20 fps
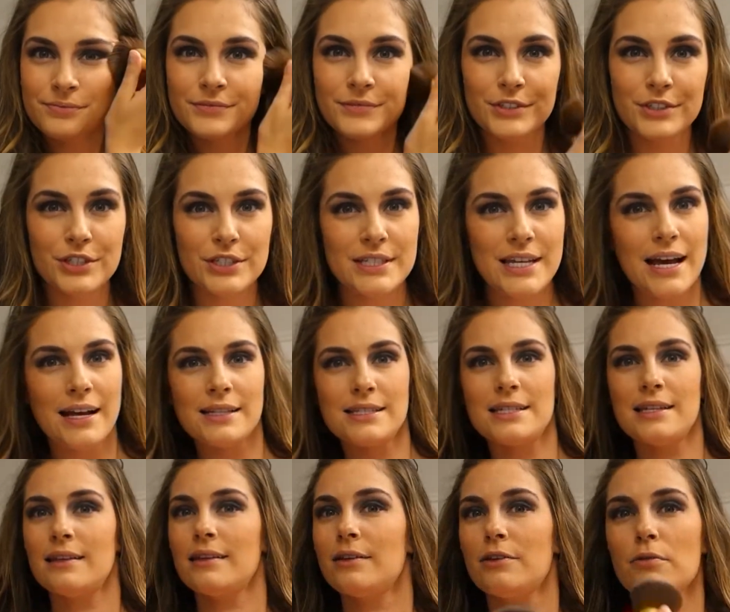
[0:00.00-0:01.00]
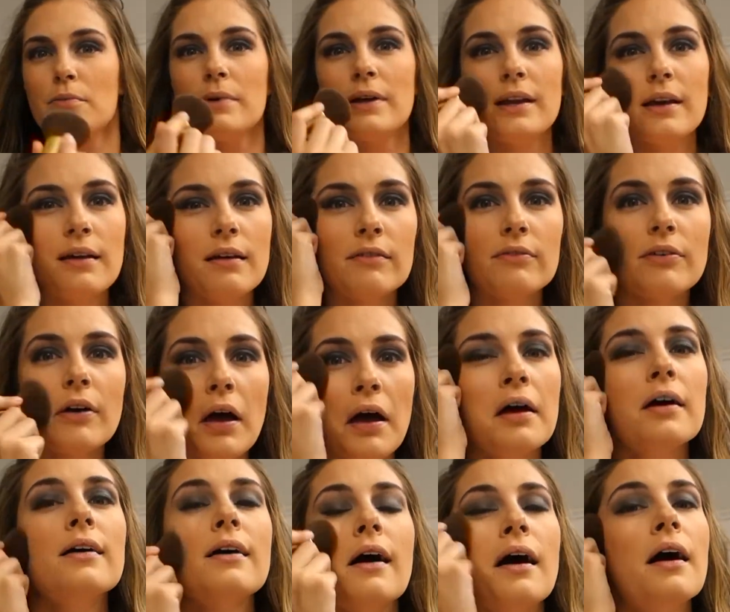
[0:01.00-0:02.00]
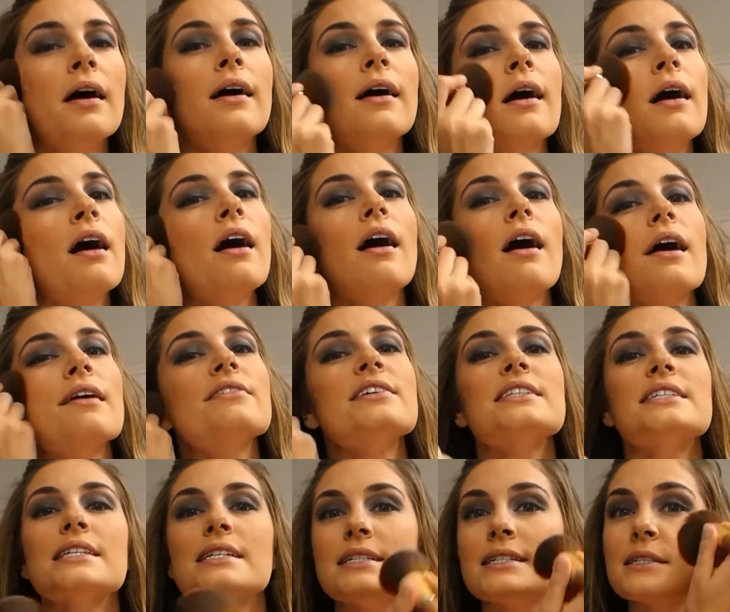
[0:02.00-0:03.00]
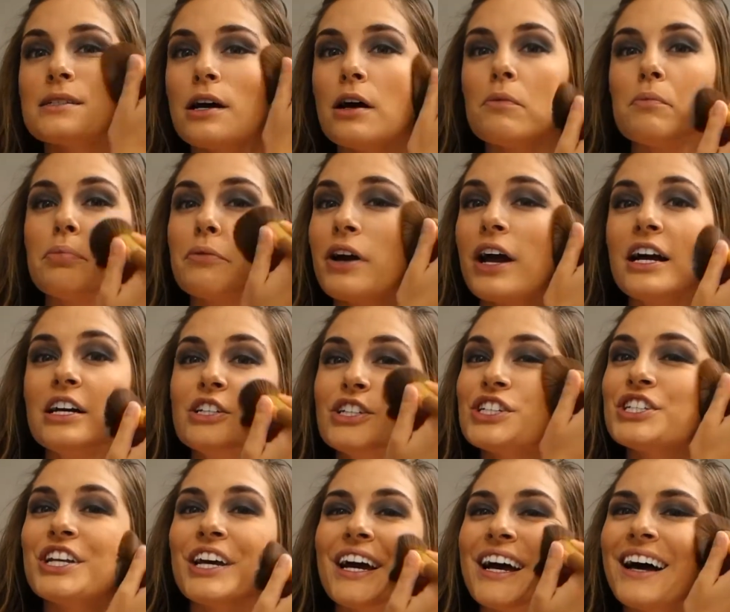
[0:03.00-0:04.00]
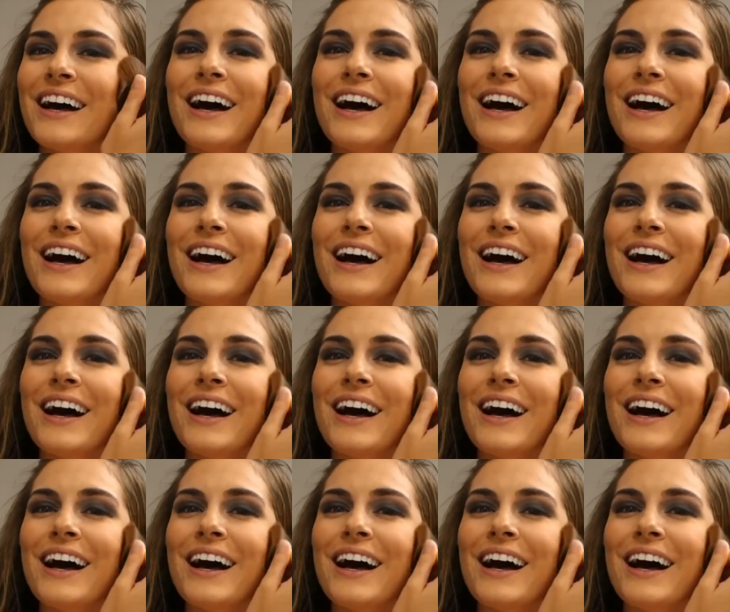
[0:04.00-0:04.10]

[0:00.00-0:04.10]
It just adds a little bit of, obviously it's not blush,